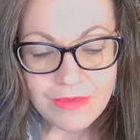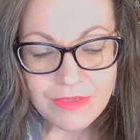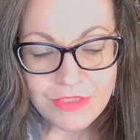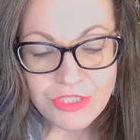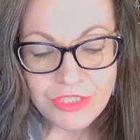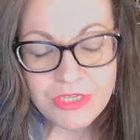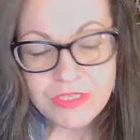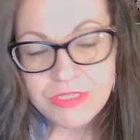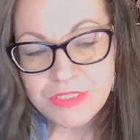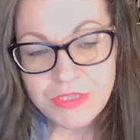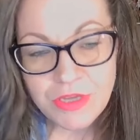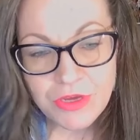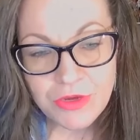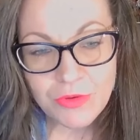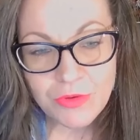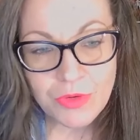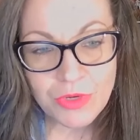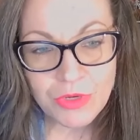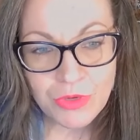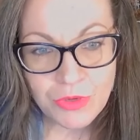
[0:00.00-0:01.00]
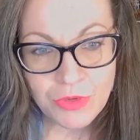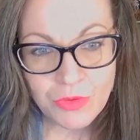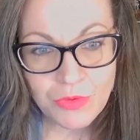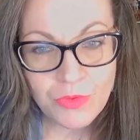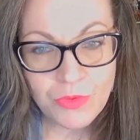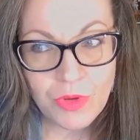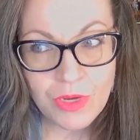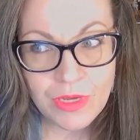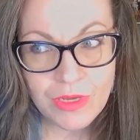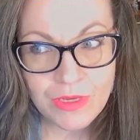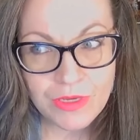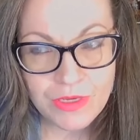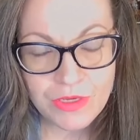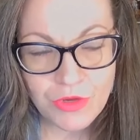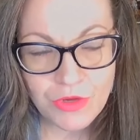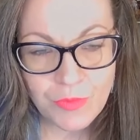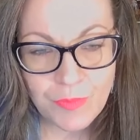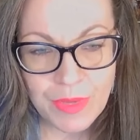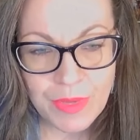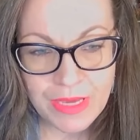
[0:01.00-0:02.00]
just know who
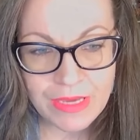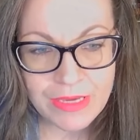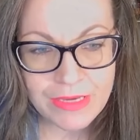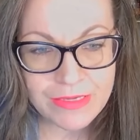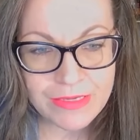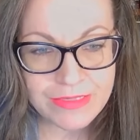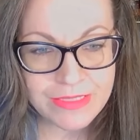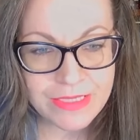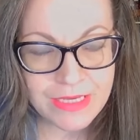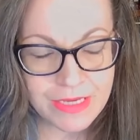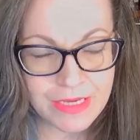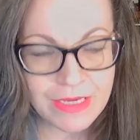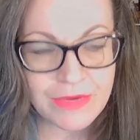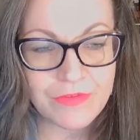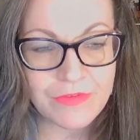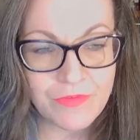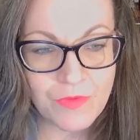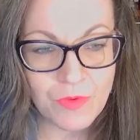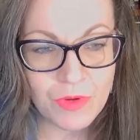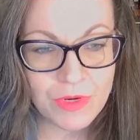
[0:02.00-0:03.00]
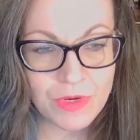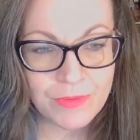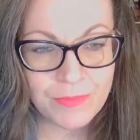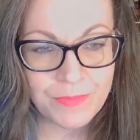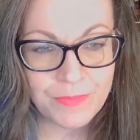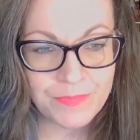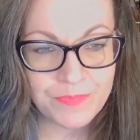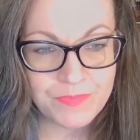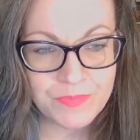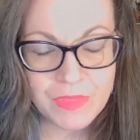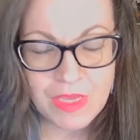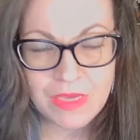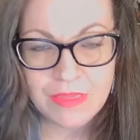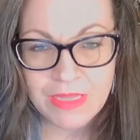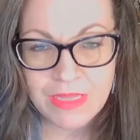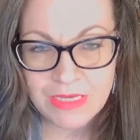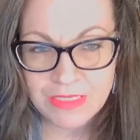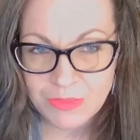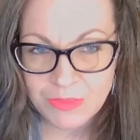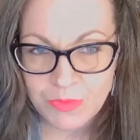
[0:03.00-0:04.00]
you're paying a ticket for. And
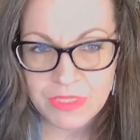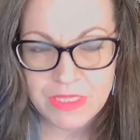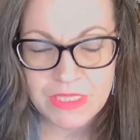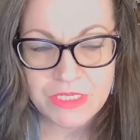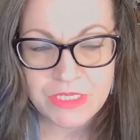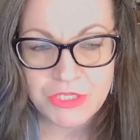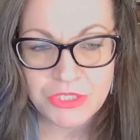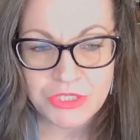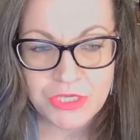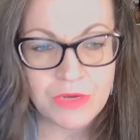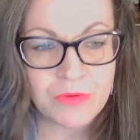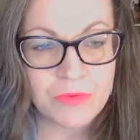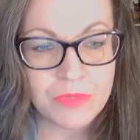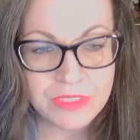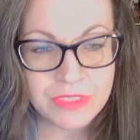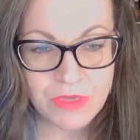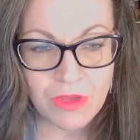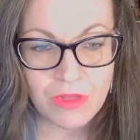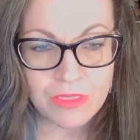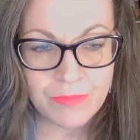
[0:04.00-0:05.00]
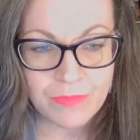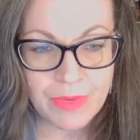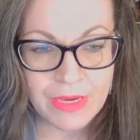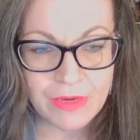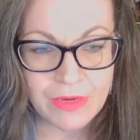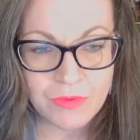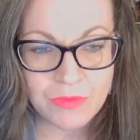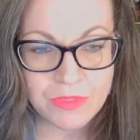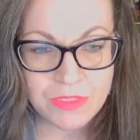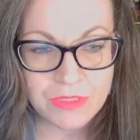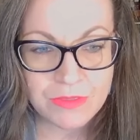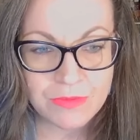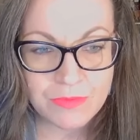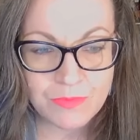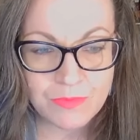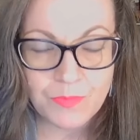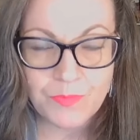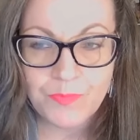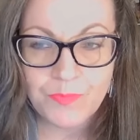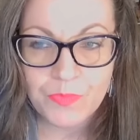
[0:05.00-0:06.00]
that's what this show is all about.
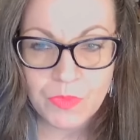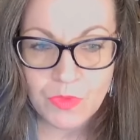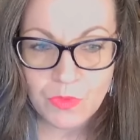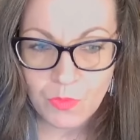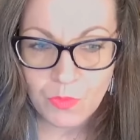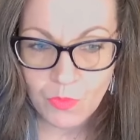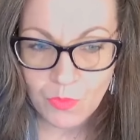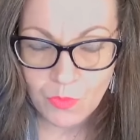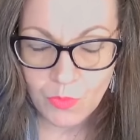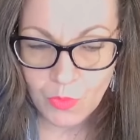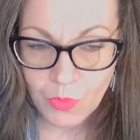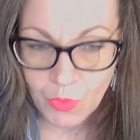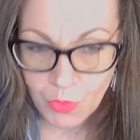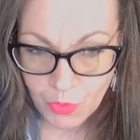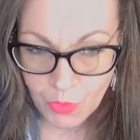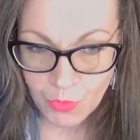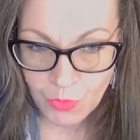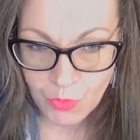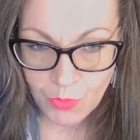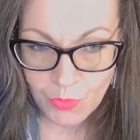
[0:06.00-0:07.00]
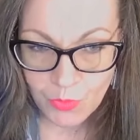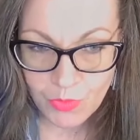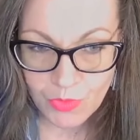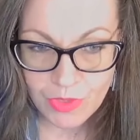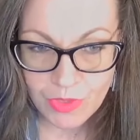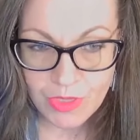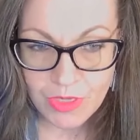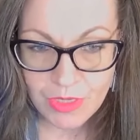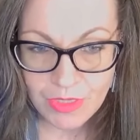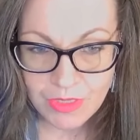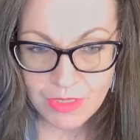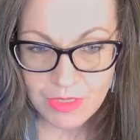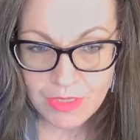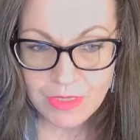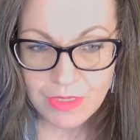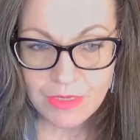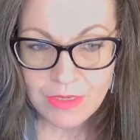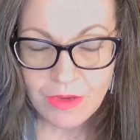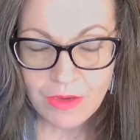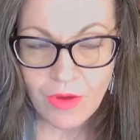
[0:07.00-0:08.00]
Who
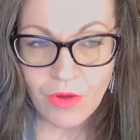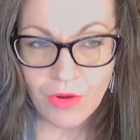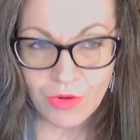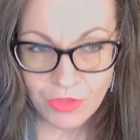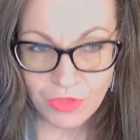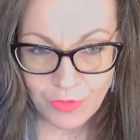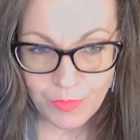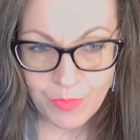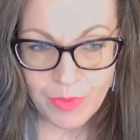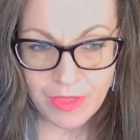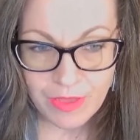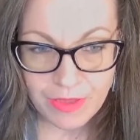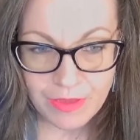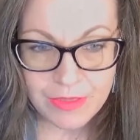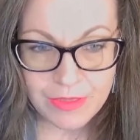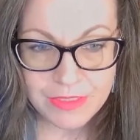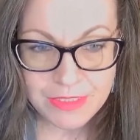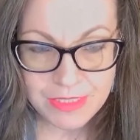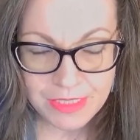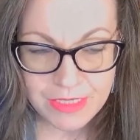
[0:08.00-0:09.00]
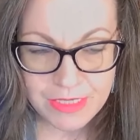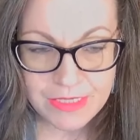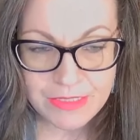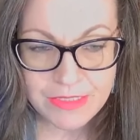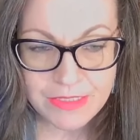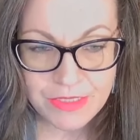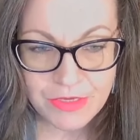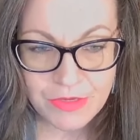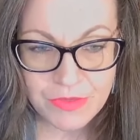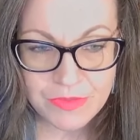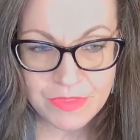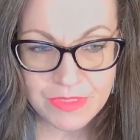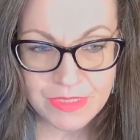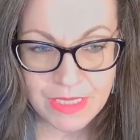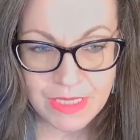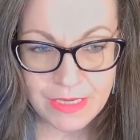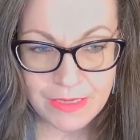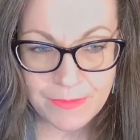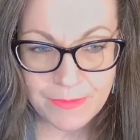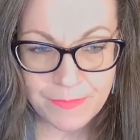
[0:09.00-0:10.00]
are you paying a ticket to go
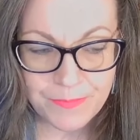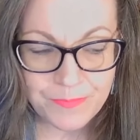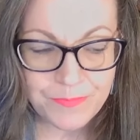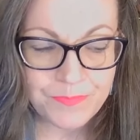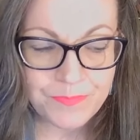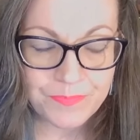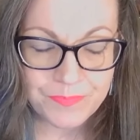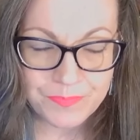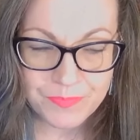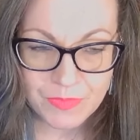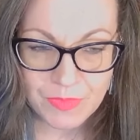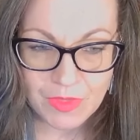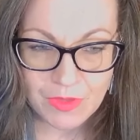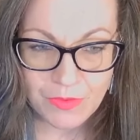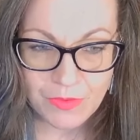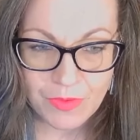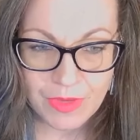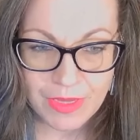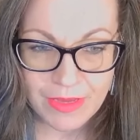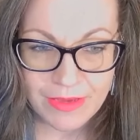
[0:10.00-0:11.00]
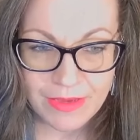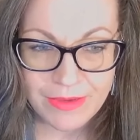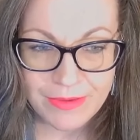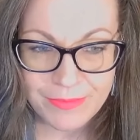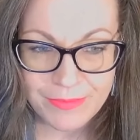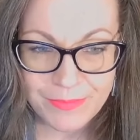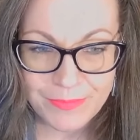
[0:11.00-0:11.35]
see? Okay,